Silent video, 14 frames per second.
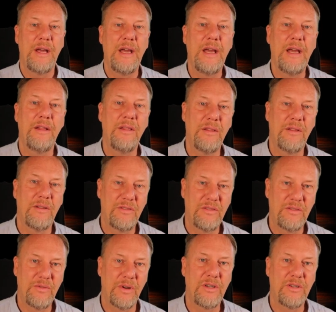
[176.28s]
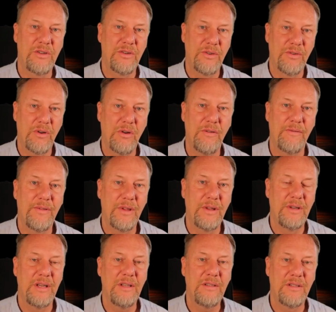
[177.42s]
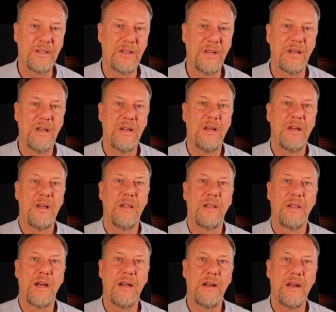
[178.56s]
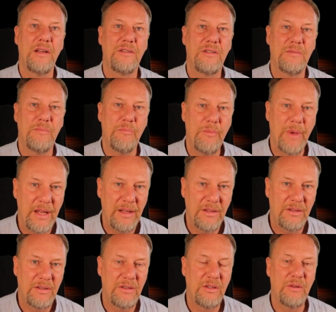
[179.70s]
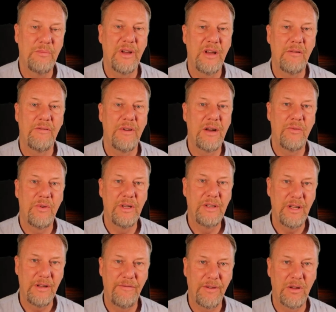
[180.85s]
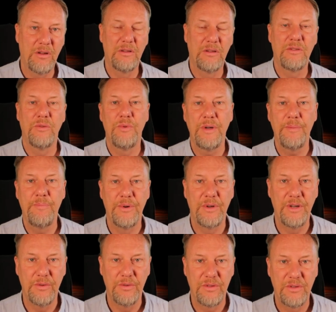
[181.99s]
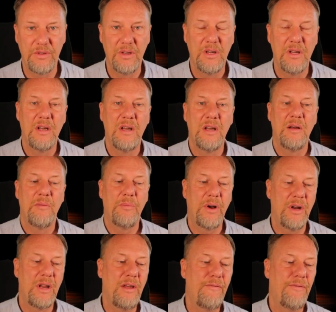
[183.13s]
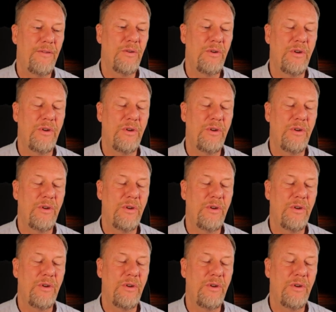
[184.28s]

in the structure of the disk that is meant to be very difficult to reproduce. But if you